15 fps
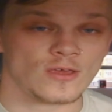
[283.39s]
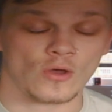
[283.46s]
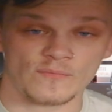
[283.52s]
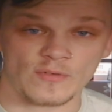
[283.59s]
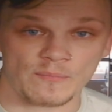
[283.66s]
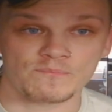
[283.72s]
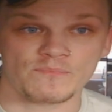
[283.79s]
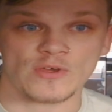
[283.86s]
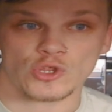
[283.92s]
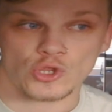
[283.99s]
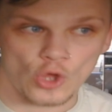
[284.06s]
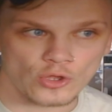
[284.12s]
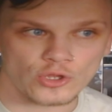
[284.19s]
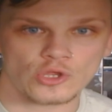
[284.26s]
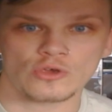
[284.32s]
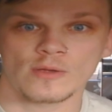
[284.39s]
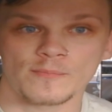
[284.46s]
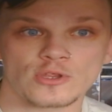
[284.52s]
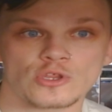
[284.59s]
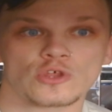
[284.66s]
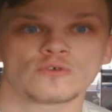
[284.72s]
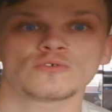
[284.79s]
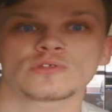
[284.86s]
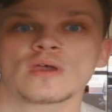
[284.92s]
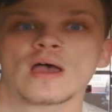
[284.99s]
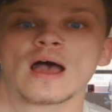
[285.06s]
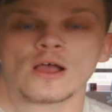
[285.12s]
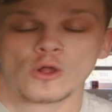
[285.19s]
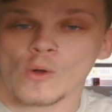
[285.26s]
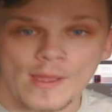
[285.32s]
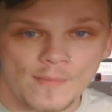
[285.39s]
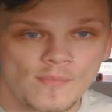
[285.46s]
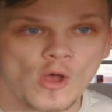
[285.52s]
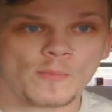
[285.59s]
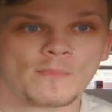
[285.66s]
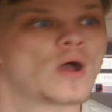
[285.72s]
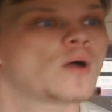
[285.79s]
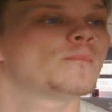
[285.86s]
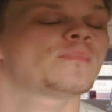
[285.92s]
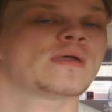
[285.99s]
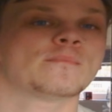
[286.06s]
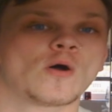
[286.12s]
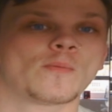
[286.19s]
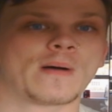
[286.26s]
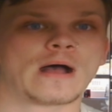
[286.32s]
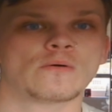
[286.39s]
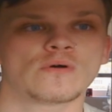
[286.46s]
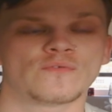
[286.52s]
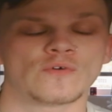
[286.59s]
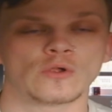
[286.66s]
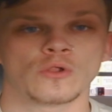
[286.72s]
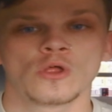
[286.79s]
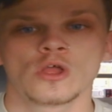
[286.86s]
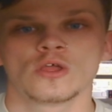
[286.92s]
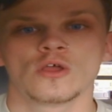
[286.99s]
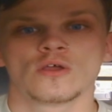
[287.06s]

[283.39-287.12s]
the shots you can produce are a bit more powerful.